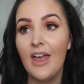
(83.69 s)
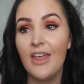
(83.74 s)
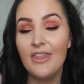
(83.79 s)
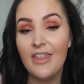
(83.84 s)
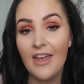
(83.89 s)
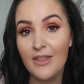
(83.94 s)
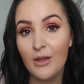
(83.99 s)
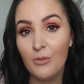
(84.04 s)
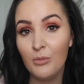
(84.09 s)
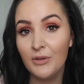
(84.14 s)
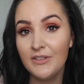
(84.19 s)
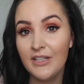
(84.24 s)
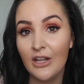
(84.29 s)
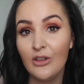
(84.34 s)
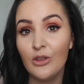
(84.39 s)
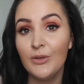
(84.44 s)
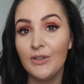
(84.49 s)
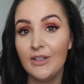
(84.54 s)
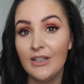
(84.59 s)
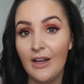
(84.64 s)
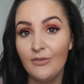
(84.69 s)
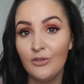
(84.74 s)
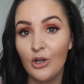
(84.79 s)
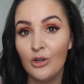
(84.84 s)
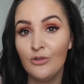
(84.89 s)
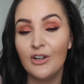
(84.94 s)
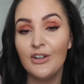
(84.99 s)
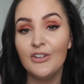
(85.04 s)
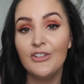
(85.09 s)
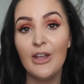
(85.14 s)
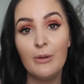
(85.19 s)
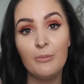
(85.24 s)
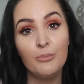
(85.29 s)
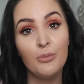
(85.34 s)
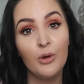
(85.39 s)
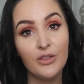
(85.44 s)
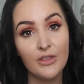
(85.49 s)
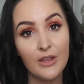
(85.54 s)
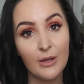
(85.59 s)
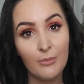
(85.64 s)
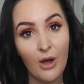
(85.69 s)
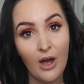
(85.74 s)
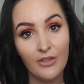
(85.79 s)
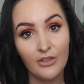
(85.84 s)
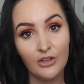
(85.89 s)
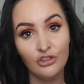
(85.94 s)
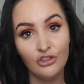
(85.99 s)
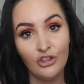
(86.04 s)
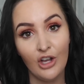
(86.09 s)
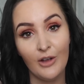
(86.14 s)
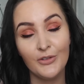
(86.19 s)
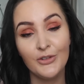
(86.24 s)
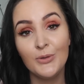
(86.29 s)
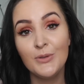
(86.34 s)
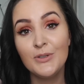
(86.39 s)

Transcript: then they will take those leftovers and put them on the shelf.